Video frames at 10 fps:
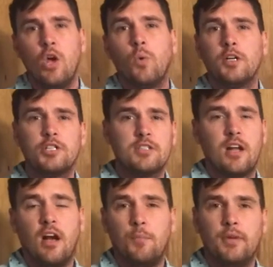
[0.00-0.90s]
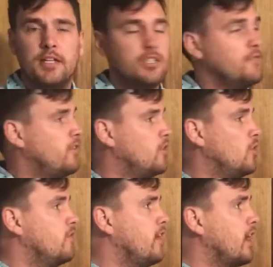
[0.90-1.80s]
where it's just a compilation
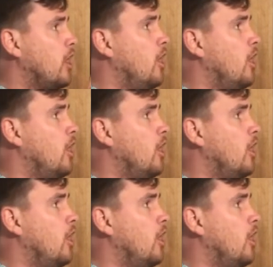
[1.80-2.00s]
photo of like